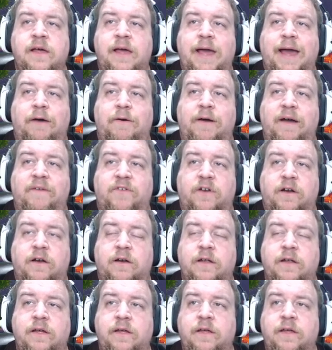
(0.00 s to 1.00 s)

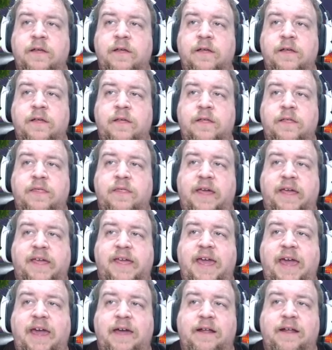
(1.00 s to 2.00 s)
However, they
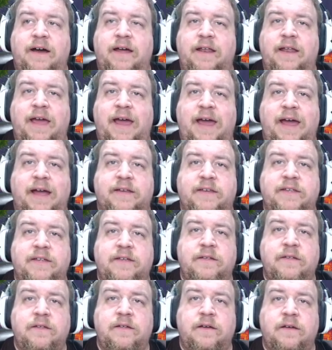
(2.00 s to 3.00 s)
cannot act
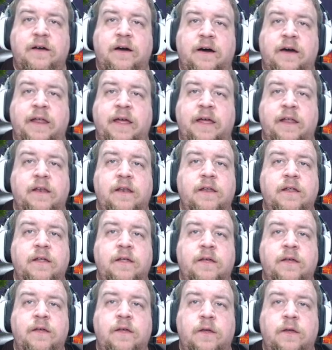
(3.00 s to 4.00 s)
on it
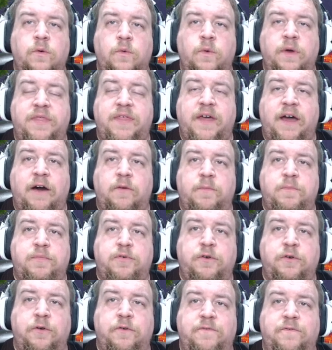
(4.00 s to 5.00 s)
without
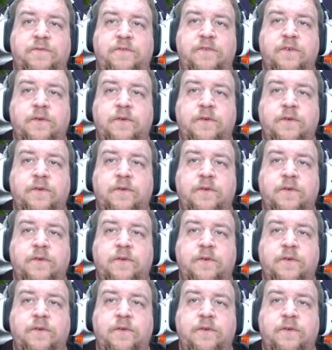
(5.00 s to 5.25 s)
proof.